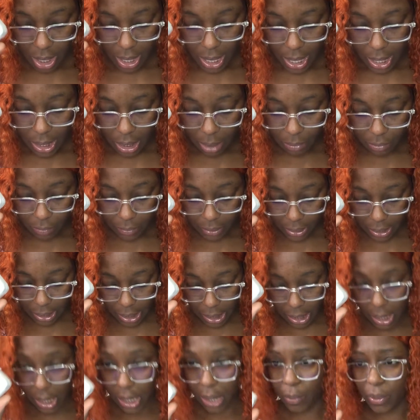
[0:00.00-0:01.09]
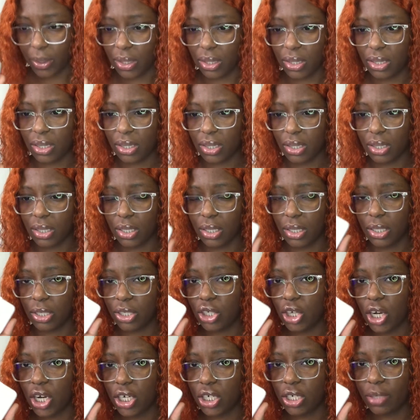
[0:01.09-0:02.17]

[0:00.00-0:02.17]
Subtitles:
Comes with a case, with the charger